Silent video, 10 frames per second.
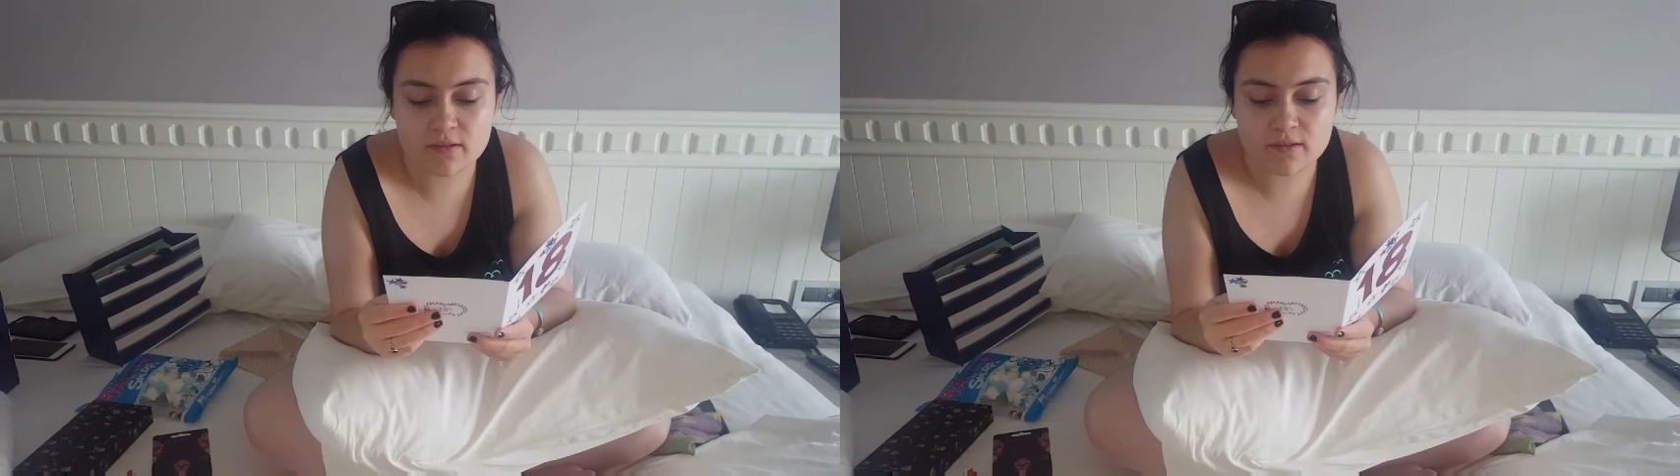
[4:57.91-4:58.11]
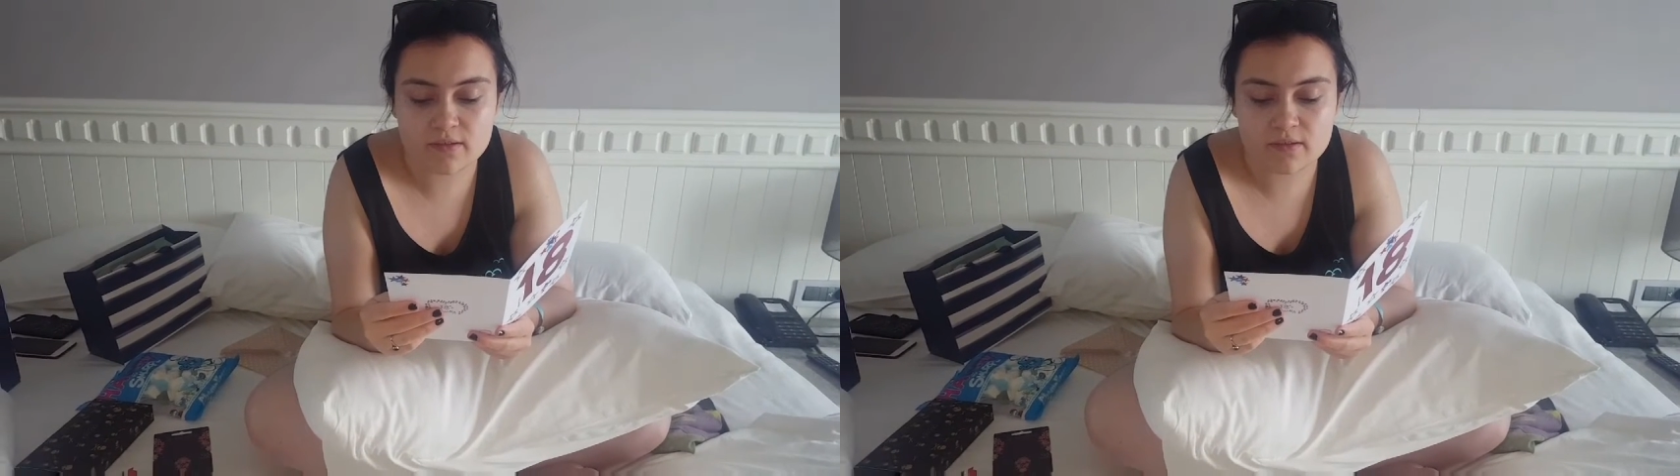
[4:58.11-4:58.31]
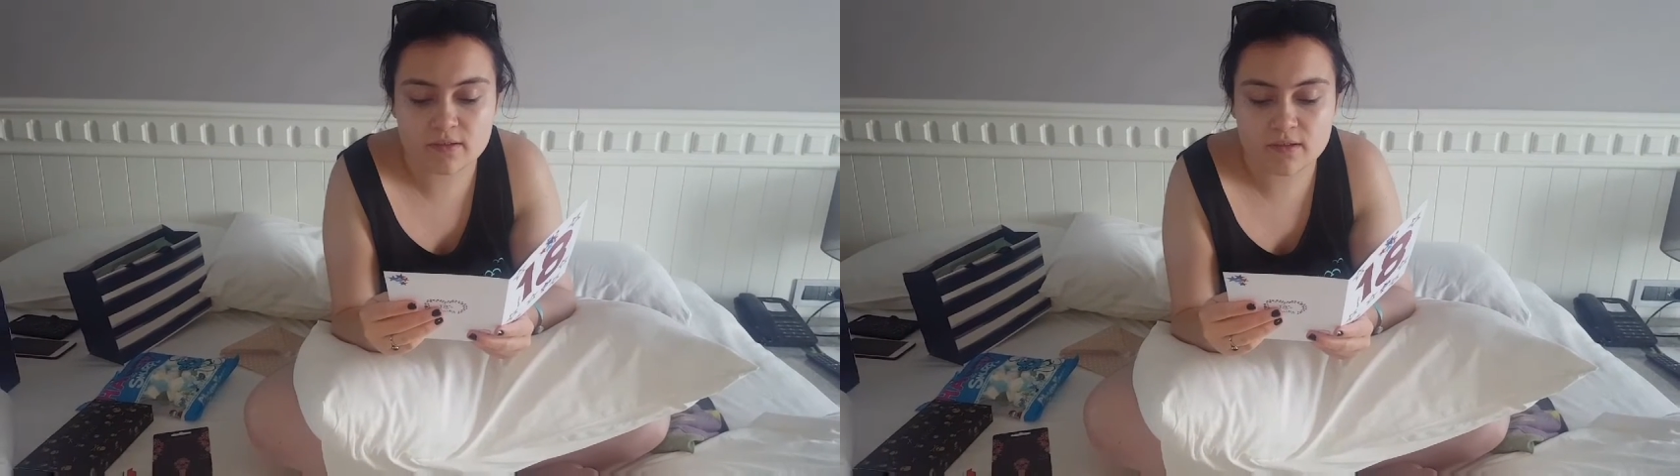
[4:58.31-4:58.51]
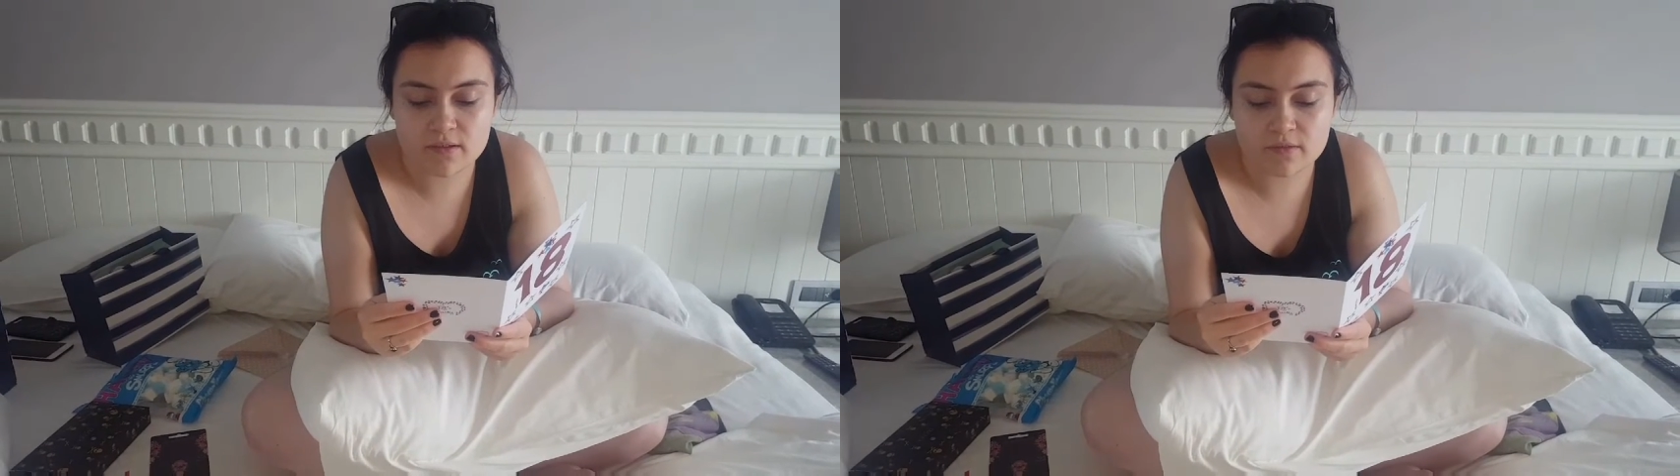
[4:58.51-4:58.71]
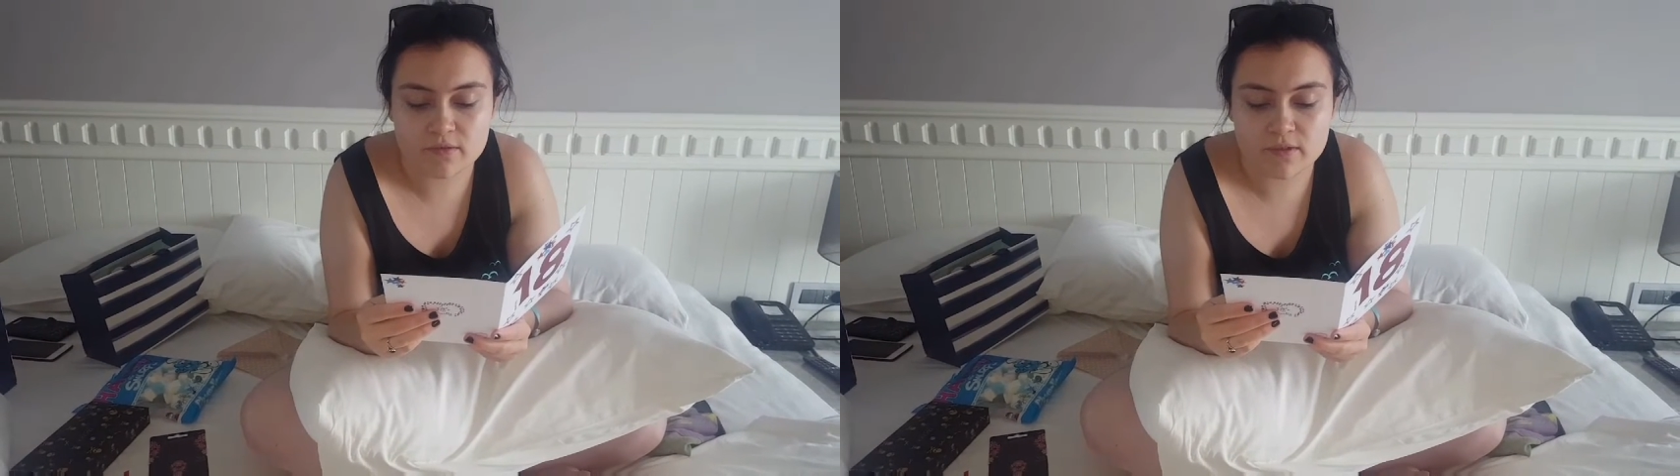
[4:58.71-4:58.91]
is the
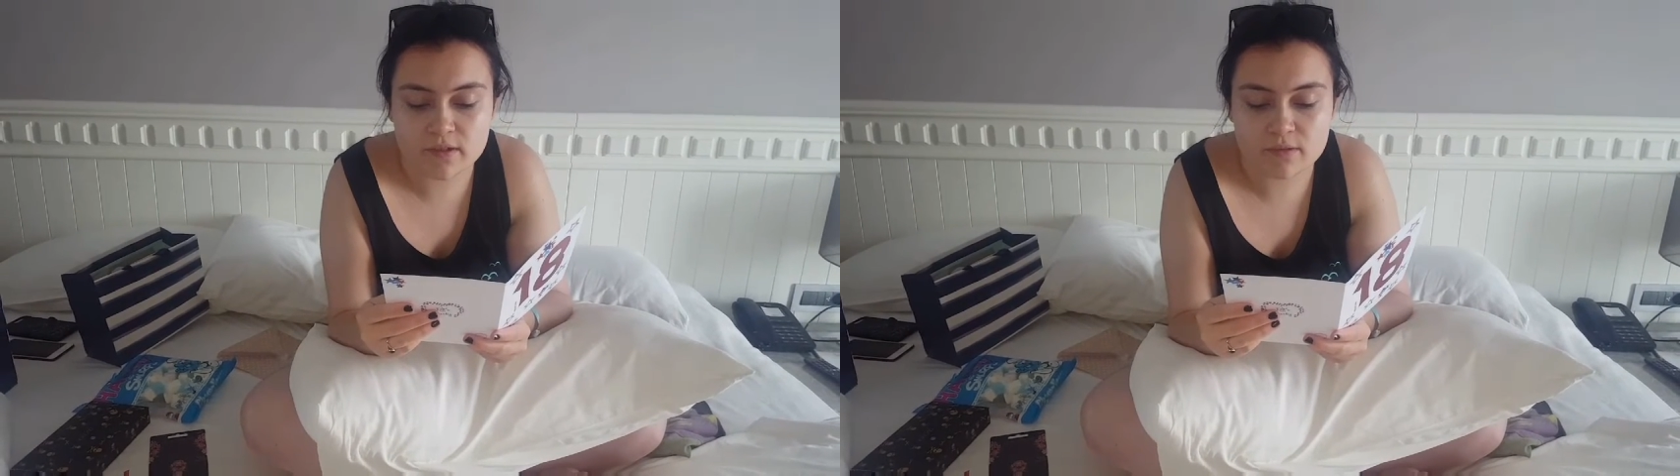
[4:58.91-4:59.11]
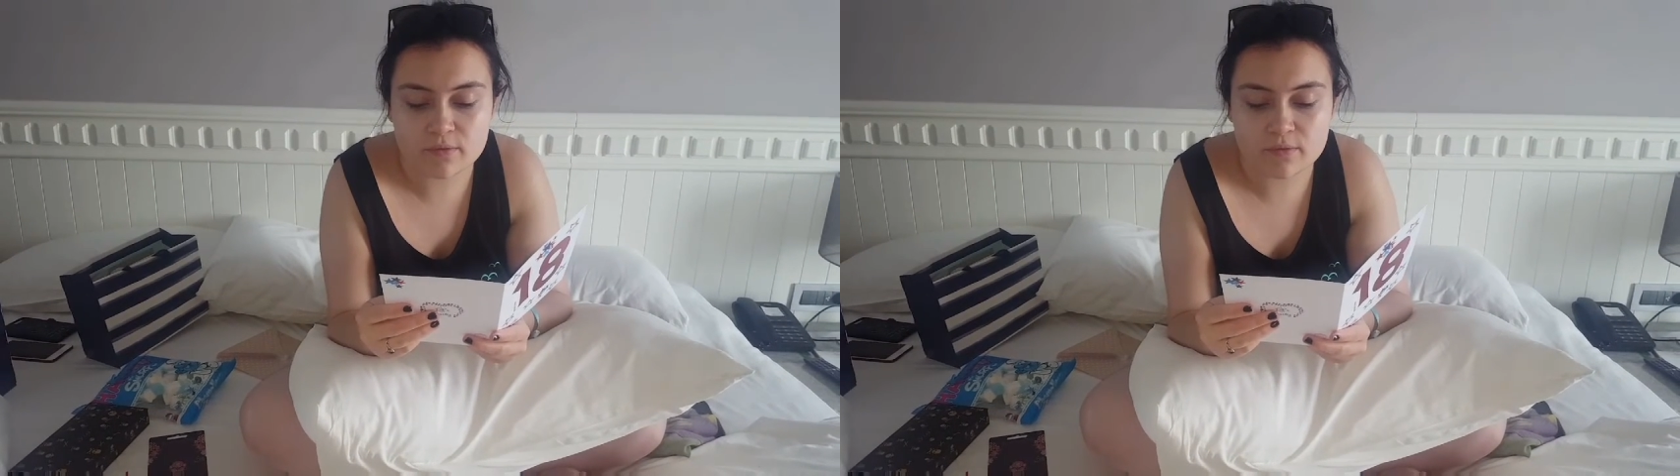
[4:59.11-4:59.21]
kind of day